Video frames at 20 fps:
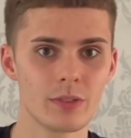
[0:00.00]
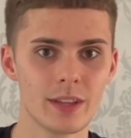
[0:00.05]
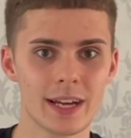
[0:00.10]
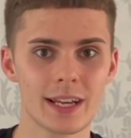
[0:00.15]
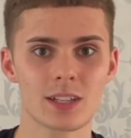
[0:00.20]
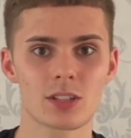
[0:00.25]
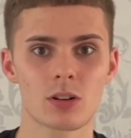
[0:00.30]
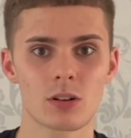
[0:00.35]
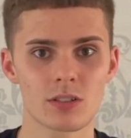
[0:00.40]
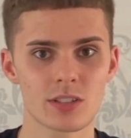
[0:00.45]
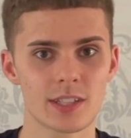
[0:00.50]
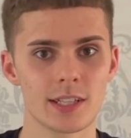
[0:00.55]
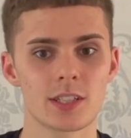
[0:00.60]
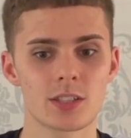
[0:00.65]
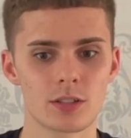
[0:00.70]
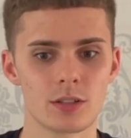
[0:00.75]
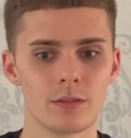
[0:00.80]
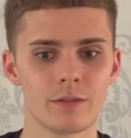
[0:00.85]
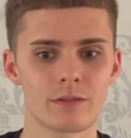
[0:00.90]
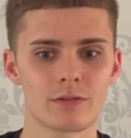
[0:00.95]
That is
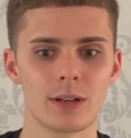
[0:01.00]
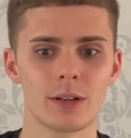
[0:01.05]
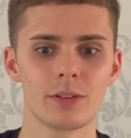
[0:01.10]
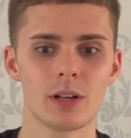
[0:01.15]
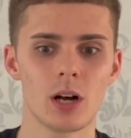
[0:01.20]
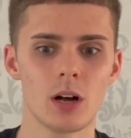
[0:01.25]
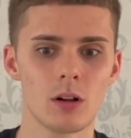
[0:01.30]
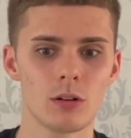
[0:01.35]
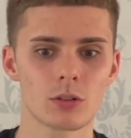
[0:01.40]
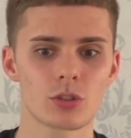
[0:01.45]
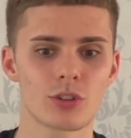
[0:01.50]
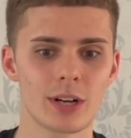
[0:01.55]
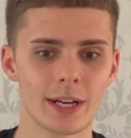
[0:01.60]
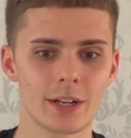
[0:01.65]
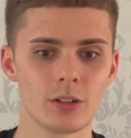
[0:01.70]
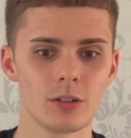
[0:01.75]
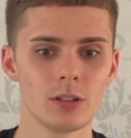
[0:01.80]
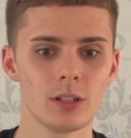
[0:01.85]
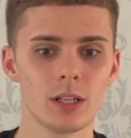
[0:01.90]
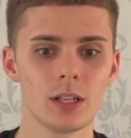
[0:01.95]
consistent throughout the whole
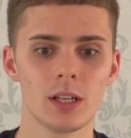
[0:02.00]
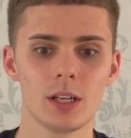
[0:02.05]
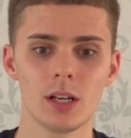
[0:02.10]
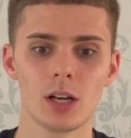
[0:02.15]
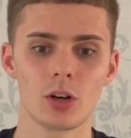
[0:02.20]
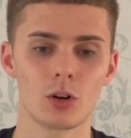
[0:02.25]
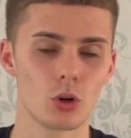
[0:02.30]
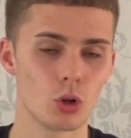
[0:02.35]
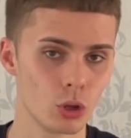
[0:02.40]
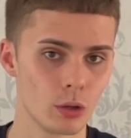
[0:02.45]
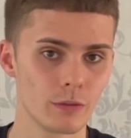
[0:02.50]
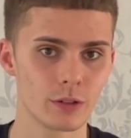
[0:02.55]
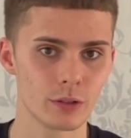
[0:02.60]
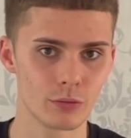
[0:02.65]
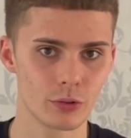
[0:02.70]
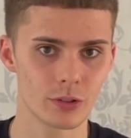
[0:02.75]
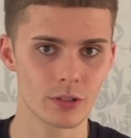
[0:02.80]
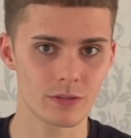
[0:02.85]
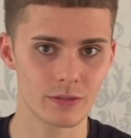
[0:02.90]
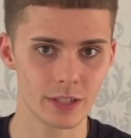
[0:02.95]
channel and all of the
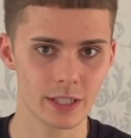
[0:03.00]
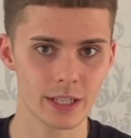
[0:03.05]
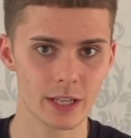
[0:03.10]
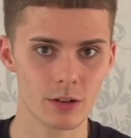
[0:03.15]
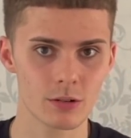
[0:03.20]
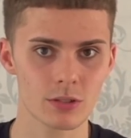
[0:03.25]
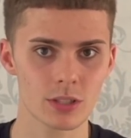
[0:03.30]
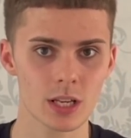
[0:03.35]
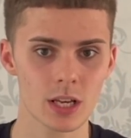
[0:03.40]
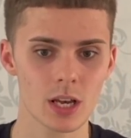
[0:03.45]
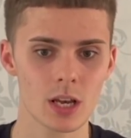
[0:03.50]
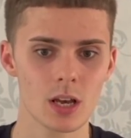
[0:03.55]
runners' videos.